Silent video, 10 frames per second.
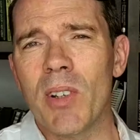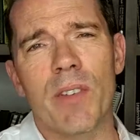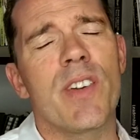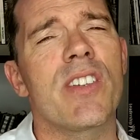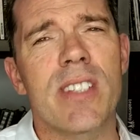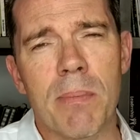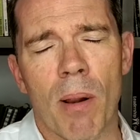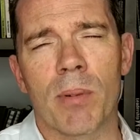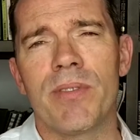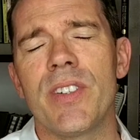you've got an efficiency
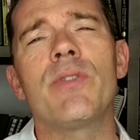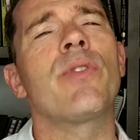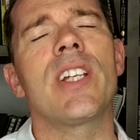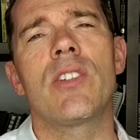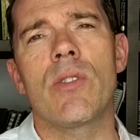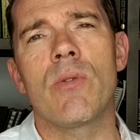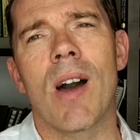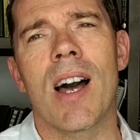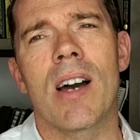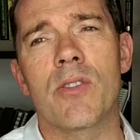problem, feel free to
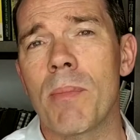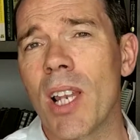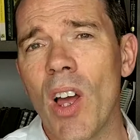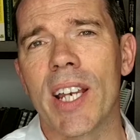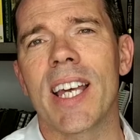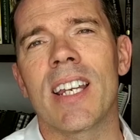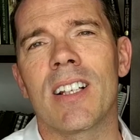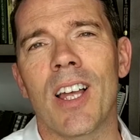drop me a line and